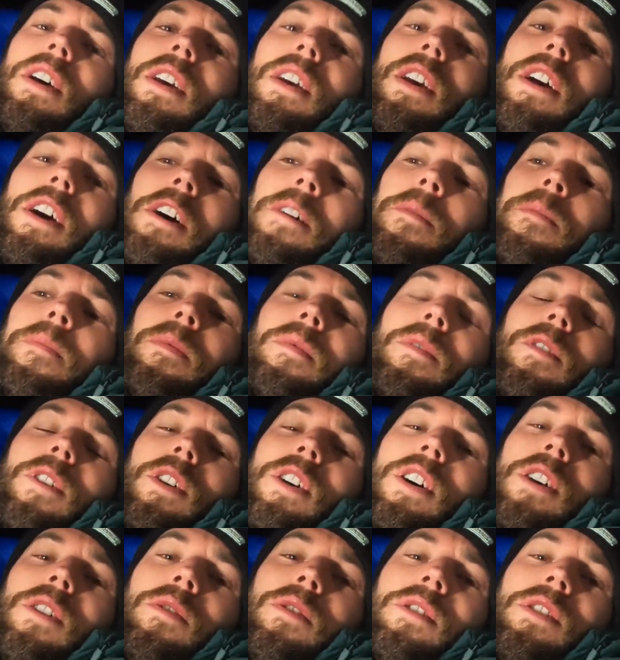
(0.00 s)
yeah,
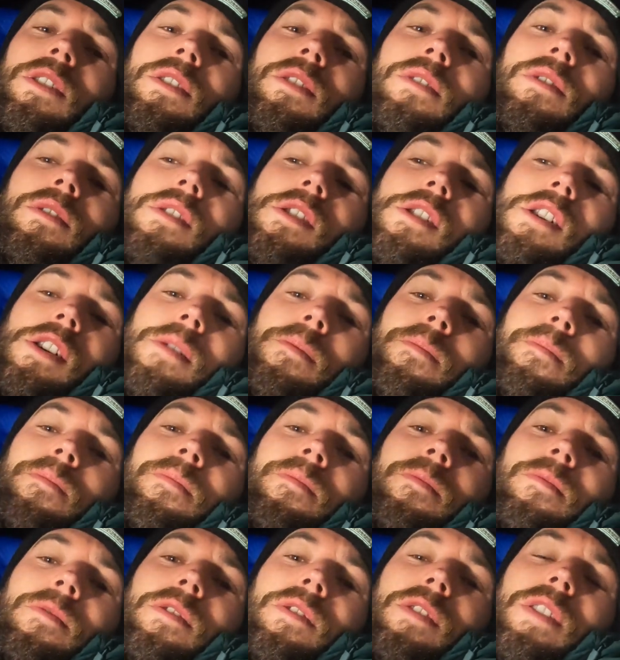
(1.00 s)
not cold,
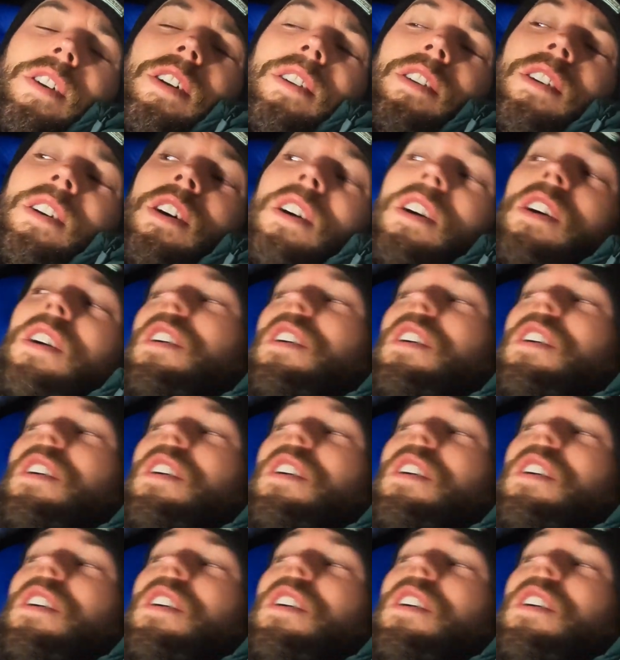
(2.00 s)
fine.